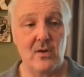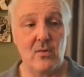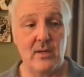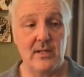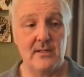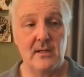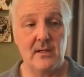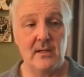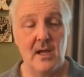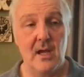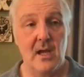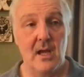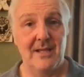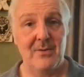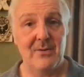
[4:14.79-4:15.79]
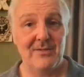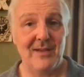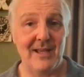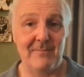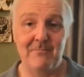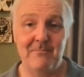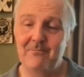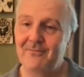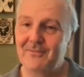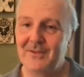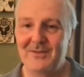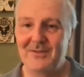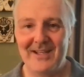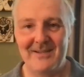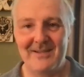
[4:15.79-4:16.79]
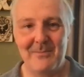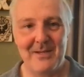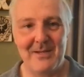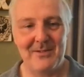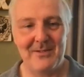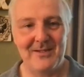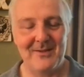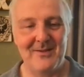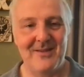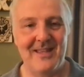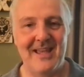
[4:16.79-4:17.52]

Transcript: And it was fun. It was fun to be able to do